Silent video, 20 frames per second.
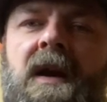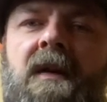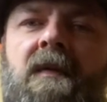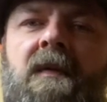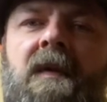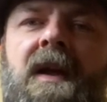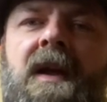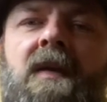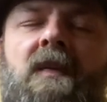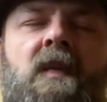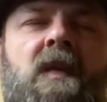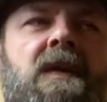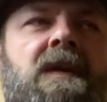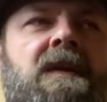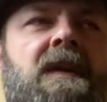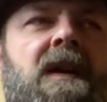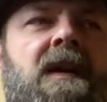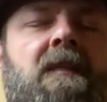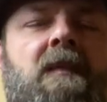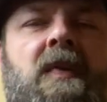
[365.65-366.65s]
I read one
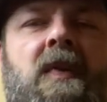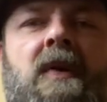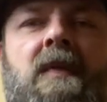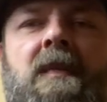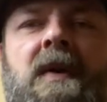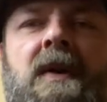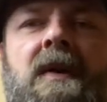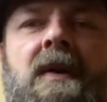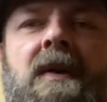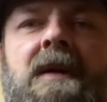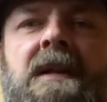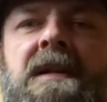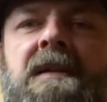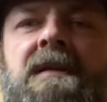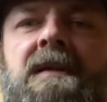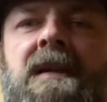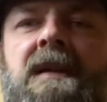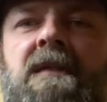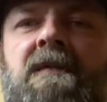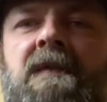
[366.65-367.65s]
time Paul McCartney
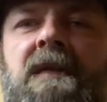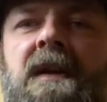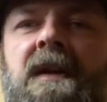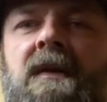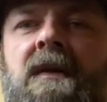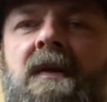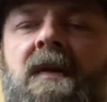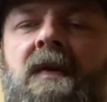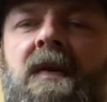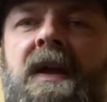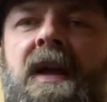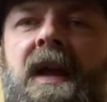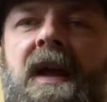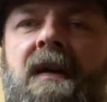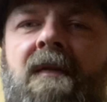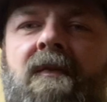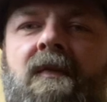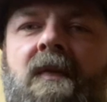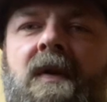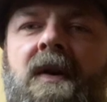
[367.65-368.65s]
said if he could only
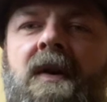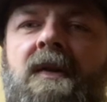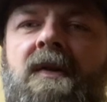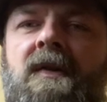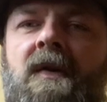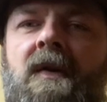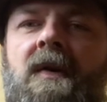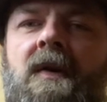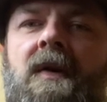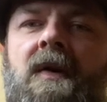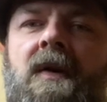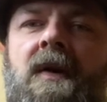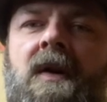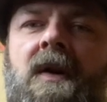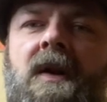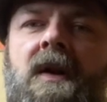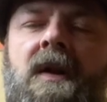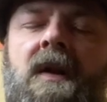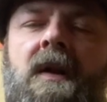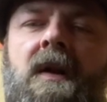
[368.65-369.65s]
have one guitar,
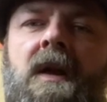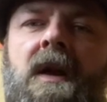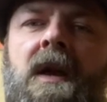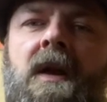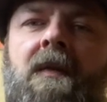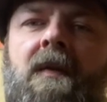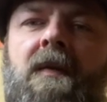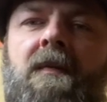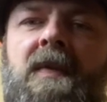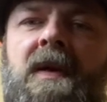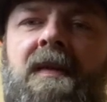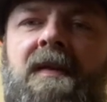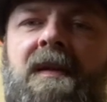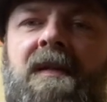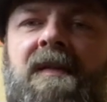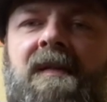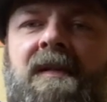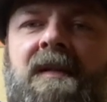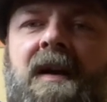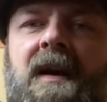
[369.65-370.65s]
it would be
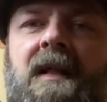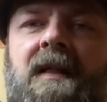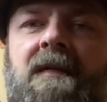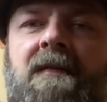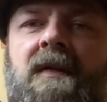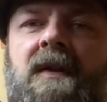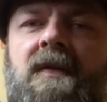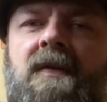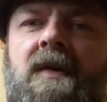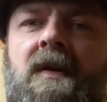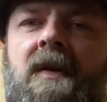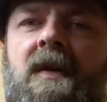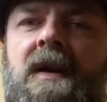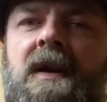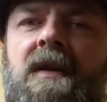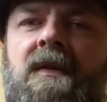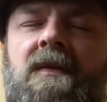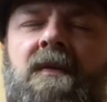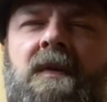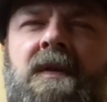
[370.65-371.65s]
this style of guitar.
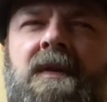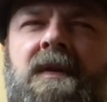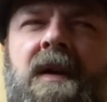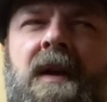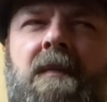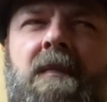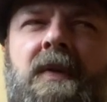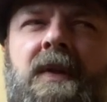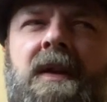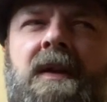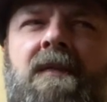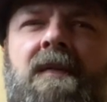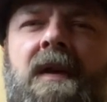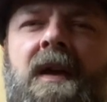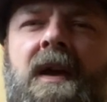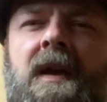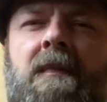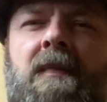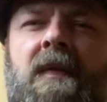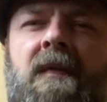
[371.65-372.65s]
His was, I believe,
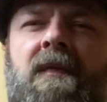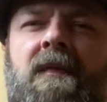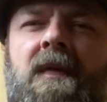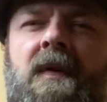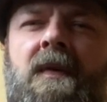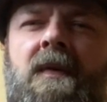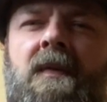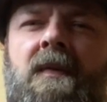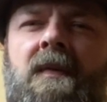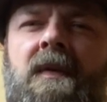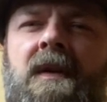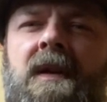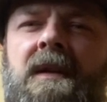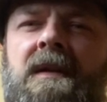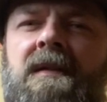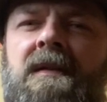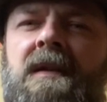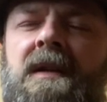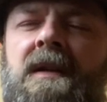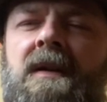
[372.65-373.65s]
an Epiphone
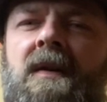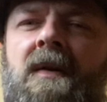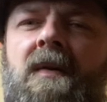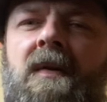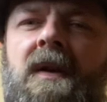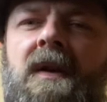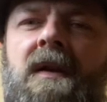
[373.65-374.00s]
Casino.